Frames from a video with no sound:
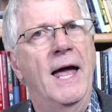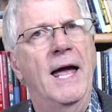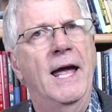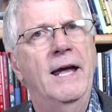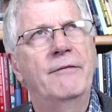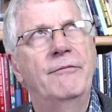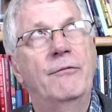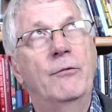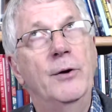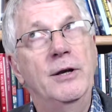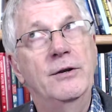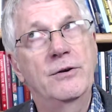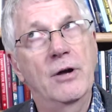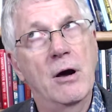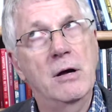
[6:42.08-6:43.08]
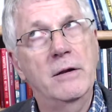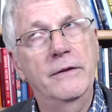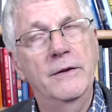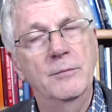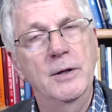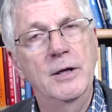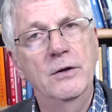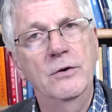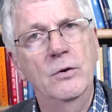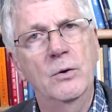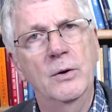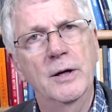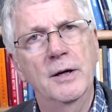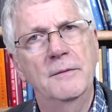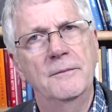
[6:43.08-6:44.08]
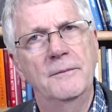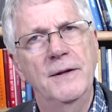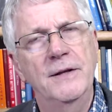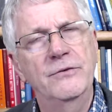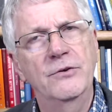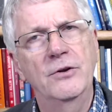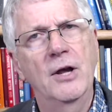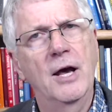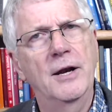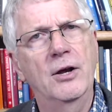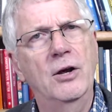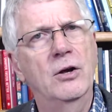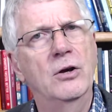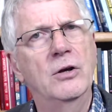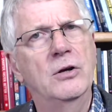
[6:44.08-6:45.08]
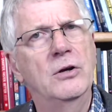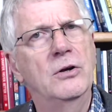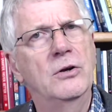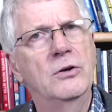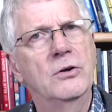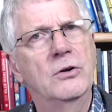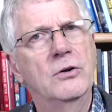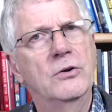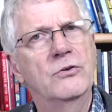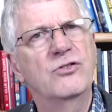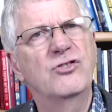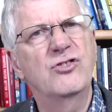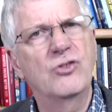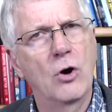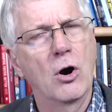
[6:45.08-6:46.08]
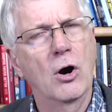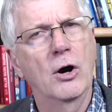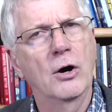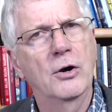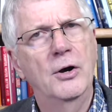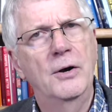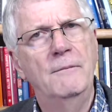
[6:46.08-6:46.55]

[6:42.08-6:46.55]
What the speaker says: If we talk them into it, it's not a good start.